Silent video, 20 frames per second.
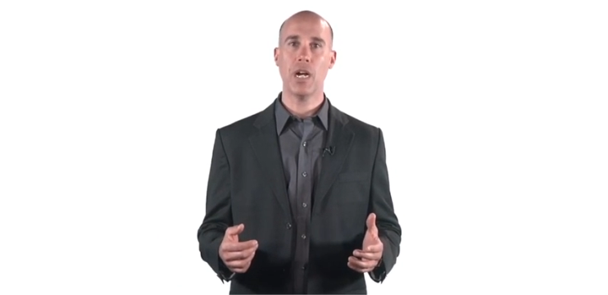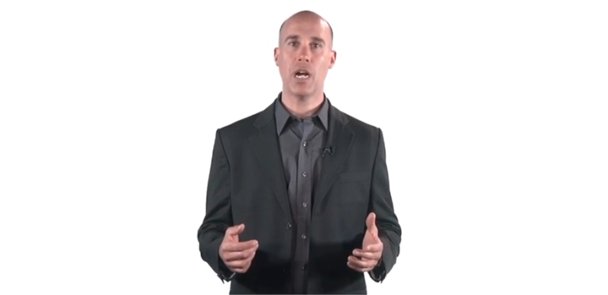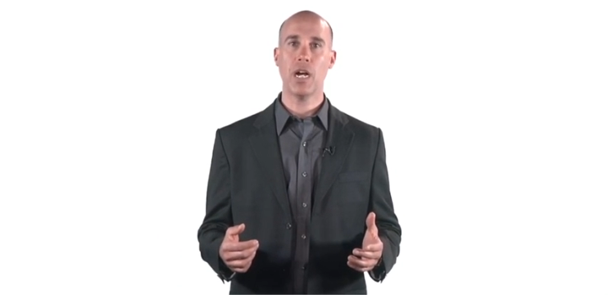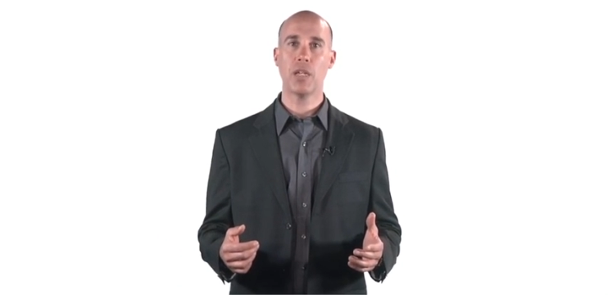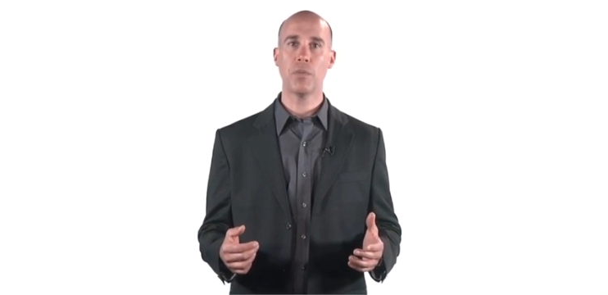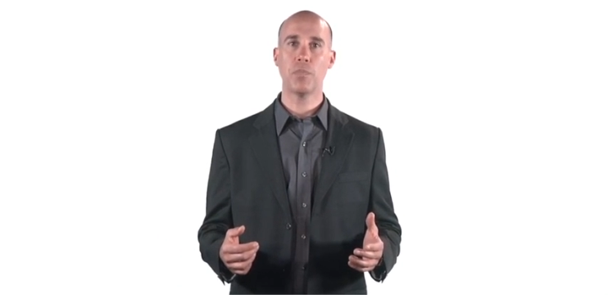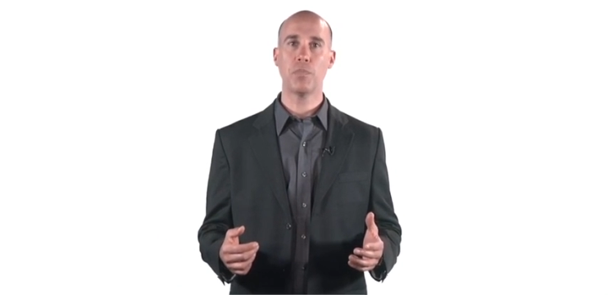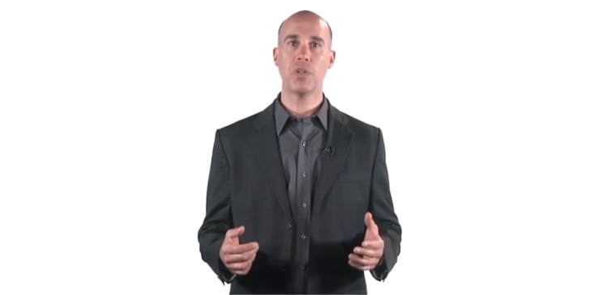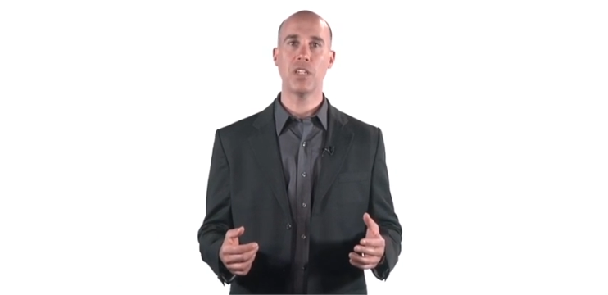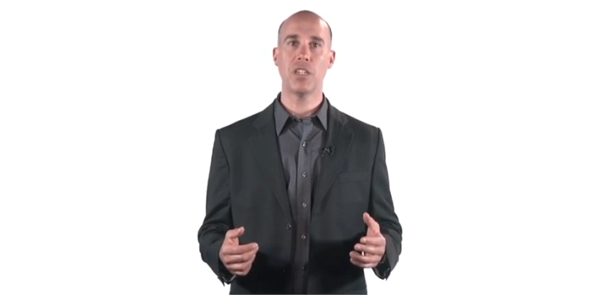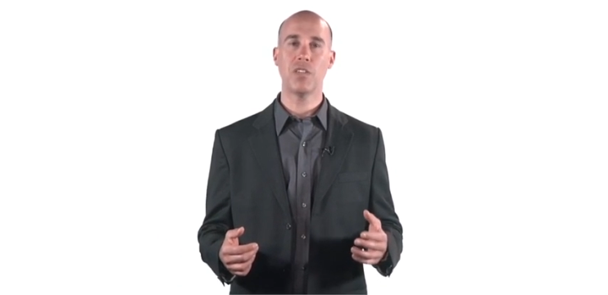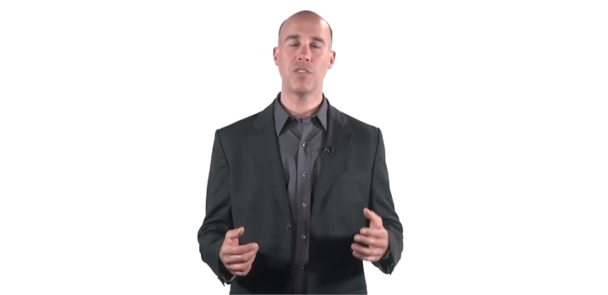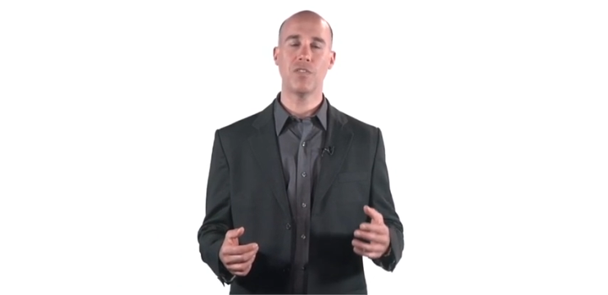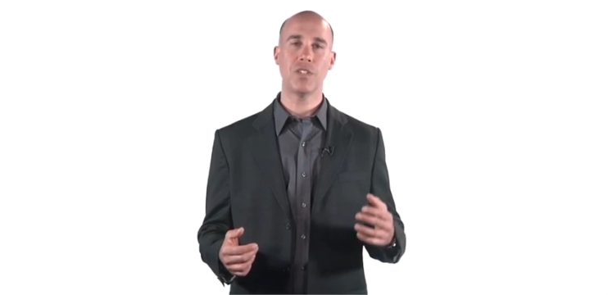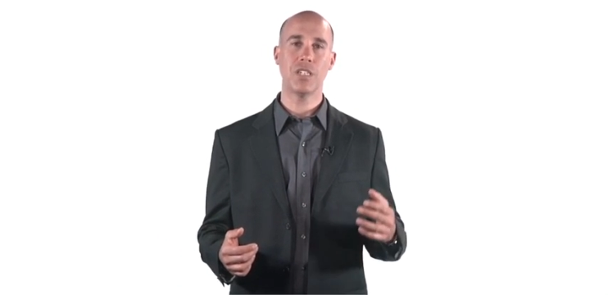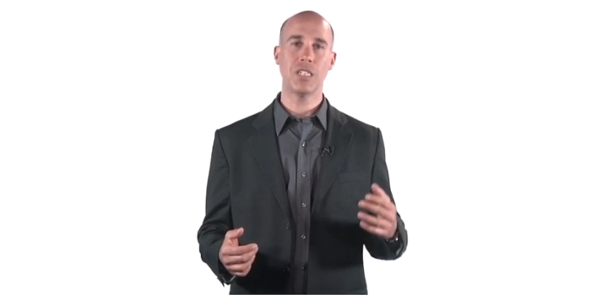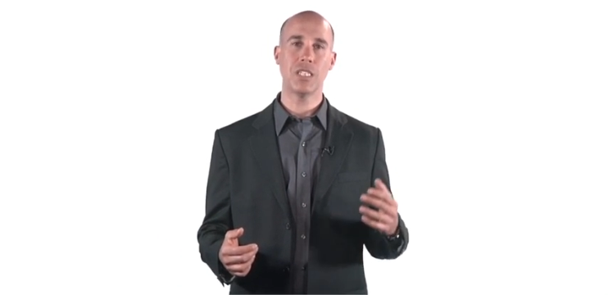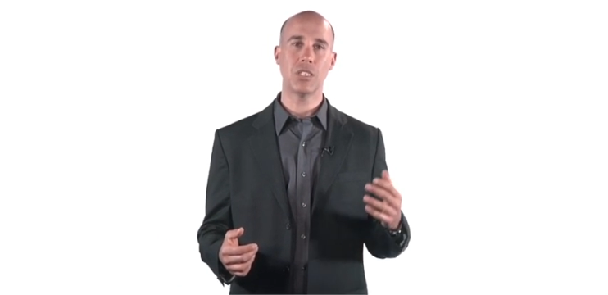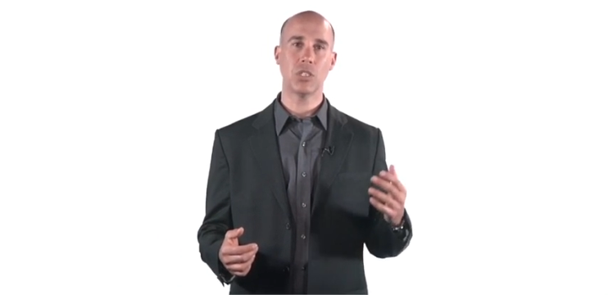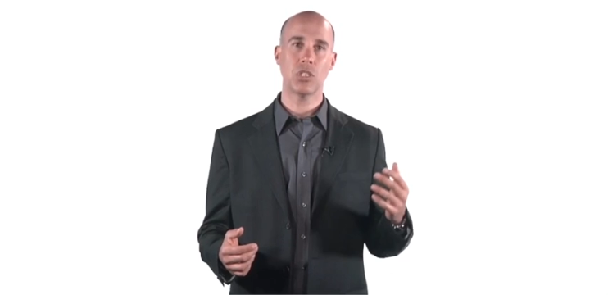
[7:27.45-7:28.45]

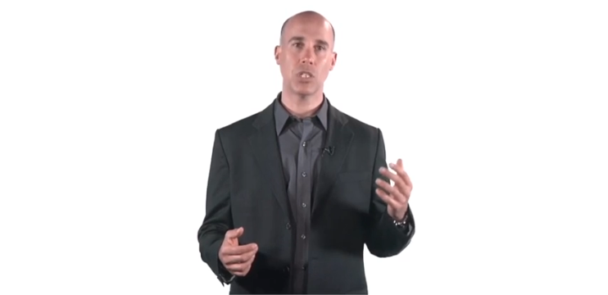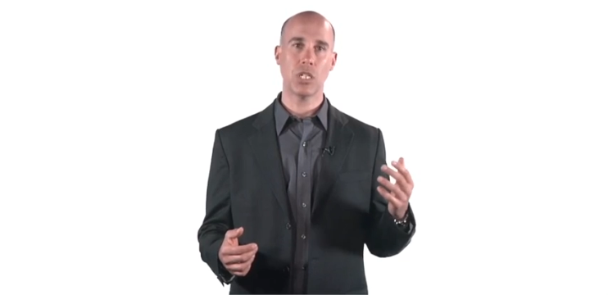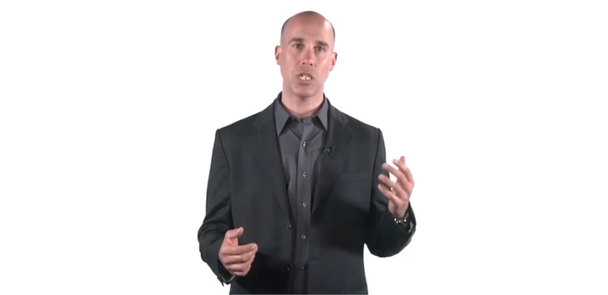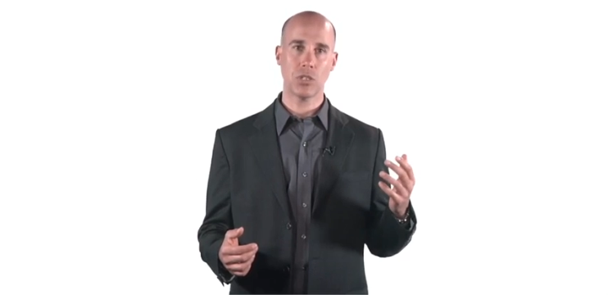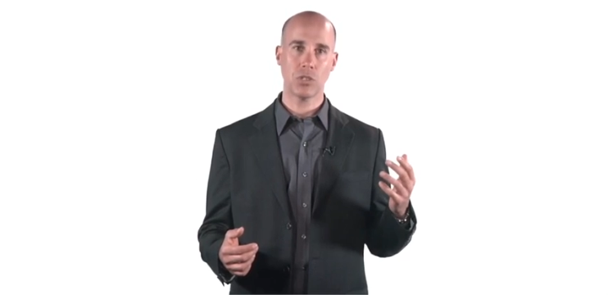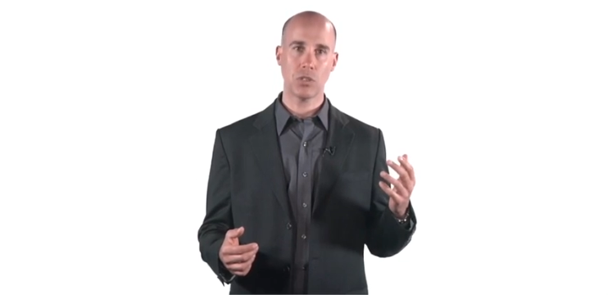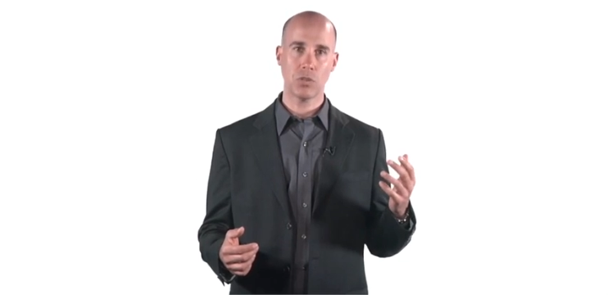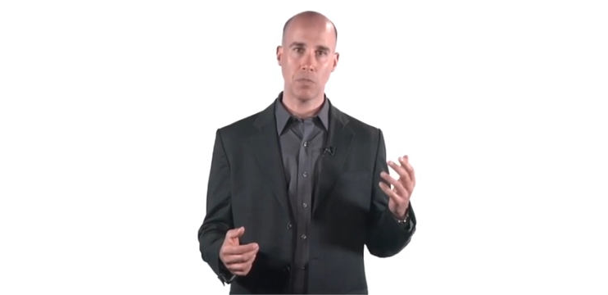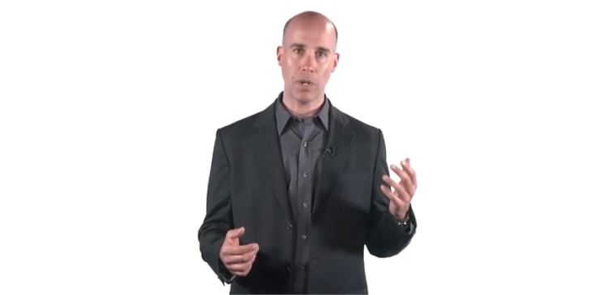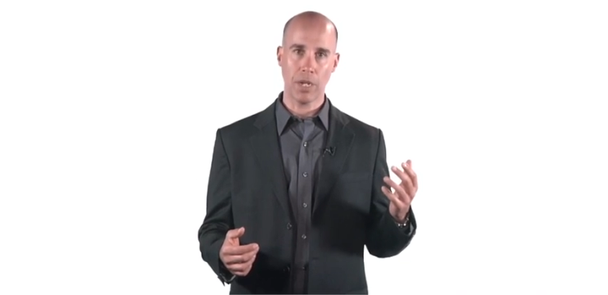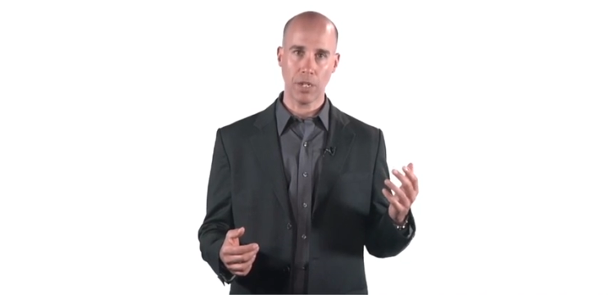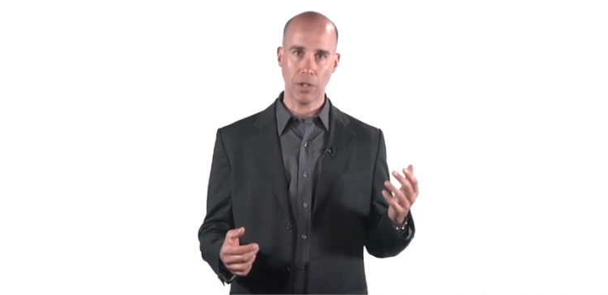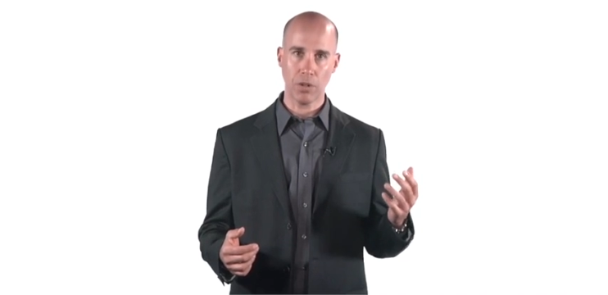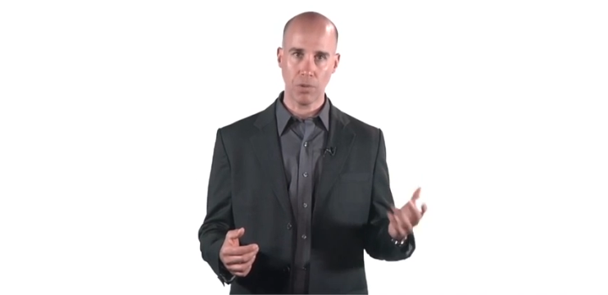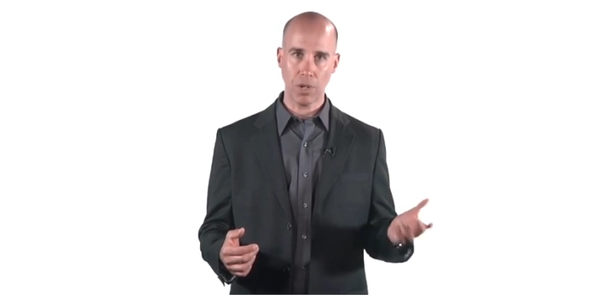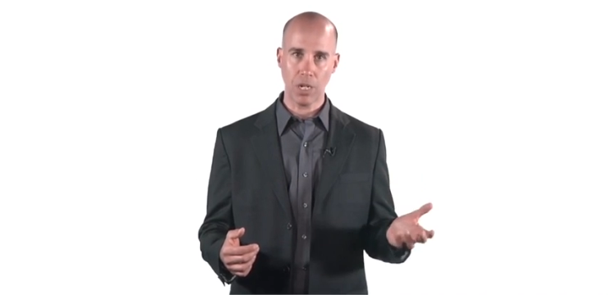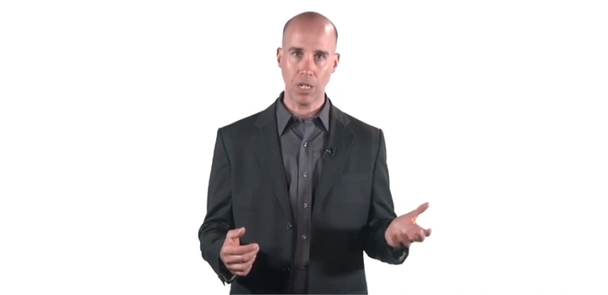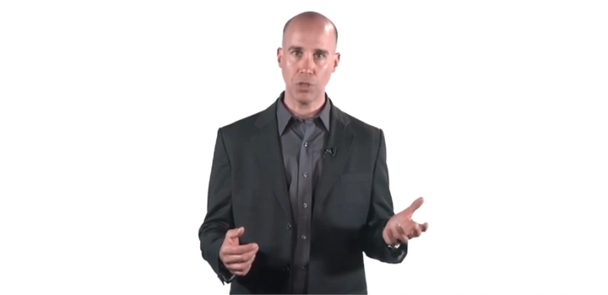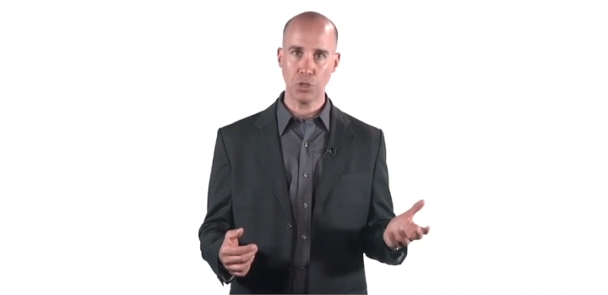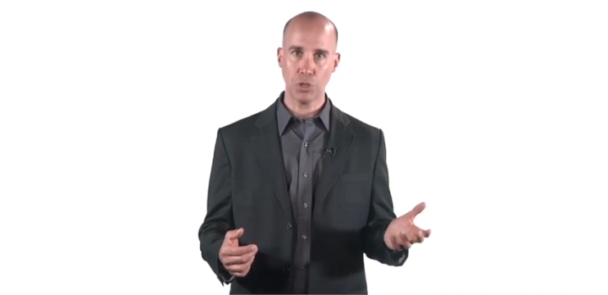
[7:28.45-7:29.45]
IPv6
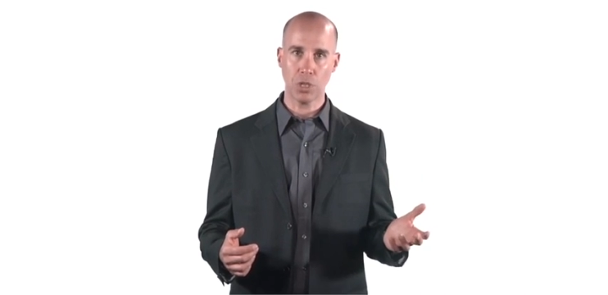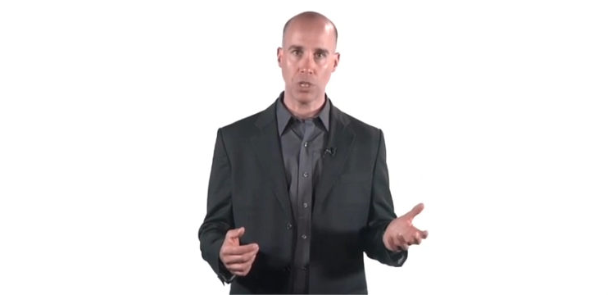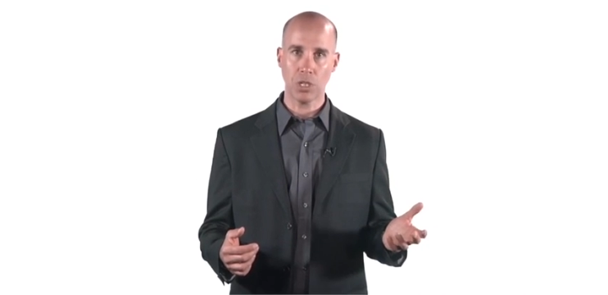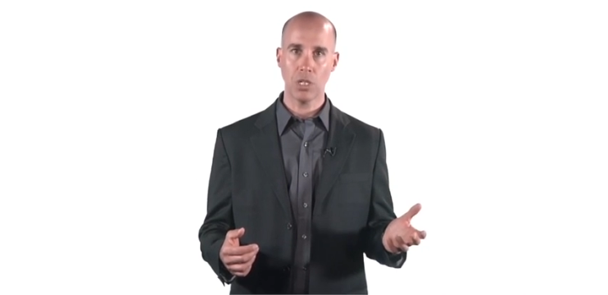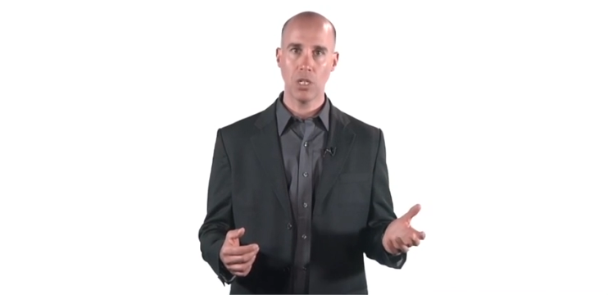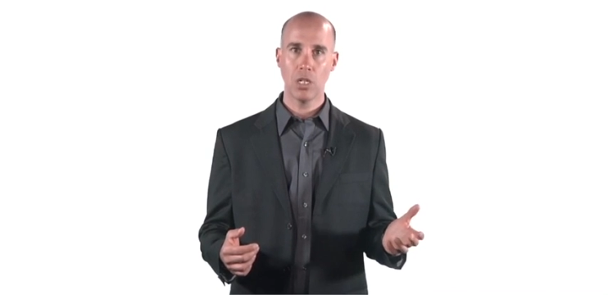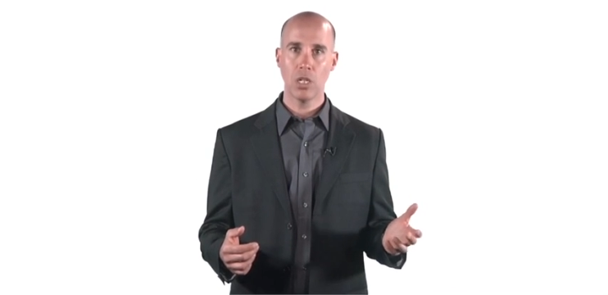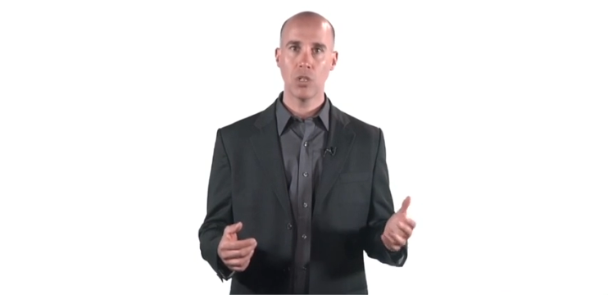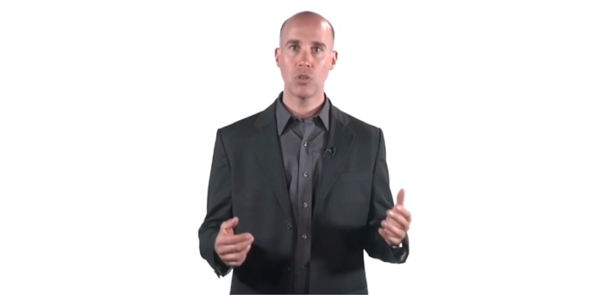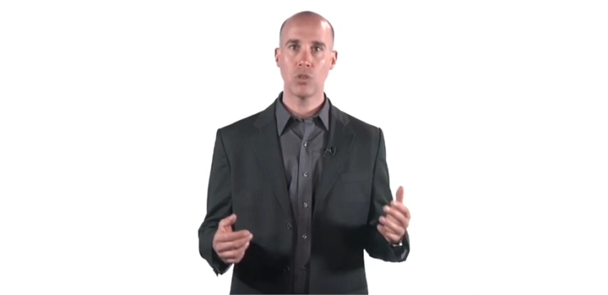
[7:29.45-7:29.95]
migration